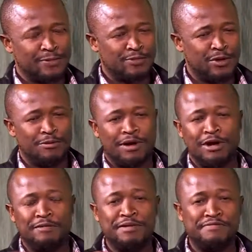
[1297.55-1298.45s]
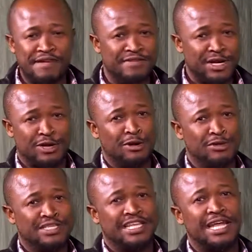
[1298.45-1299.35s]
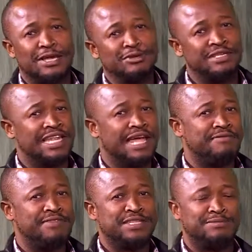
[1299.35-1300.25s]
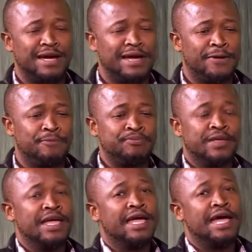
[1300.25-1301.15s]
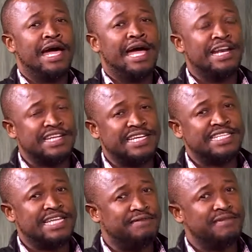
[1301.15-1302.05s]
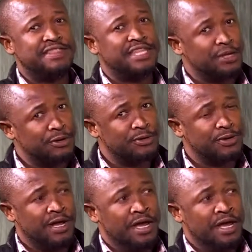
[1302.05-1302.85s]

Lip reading: One of my favorite quotes that I use in life is by Andre David Thoreau.